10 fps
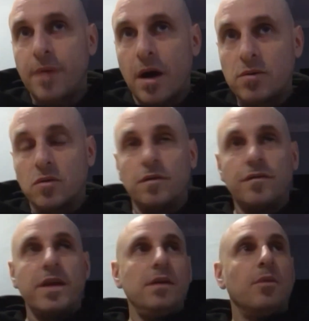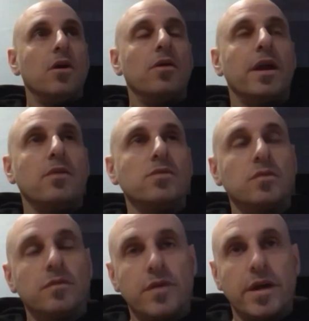I was off chemo and I was
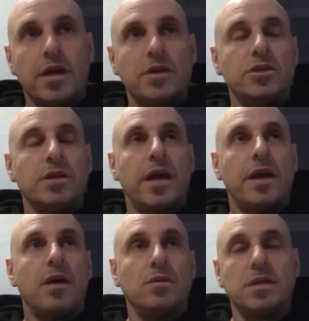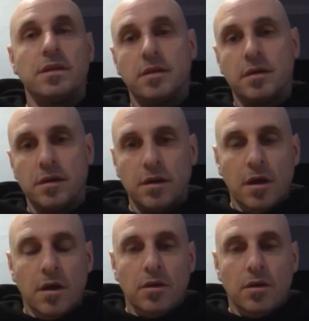off radiation, and I was in the,